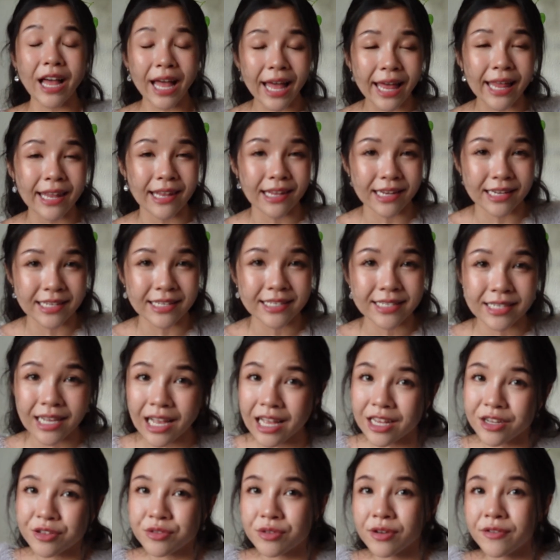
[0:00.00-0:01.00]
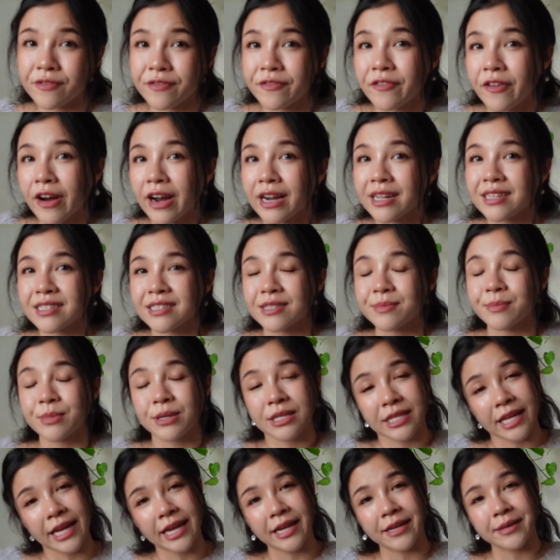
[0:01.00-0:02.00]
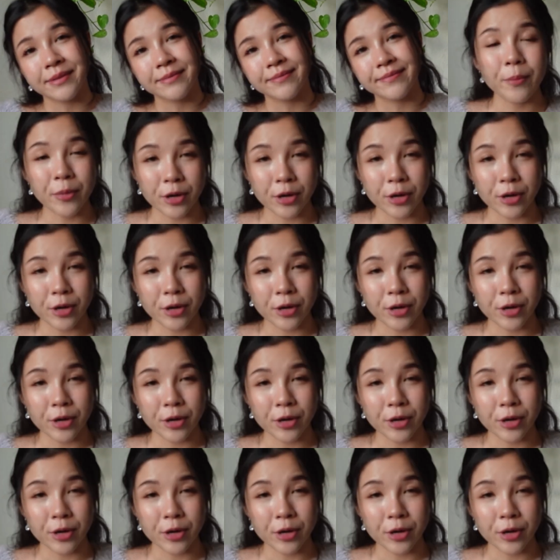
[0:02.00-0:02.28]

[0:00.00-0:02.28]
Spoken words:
at least 100 francs per day.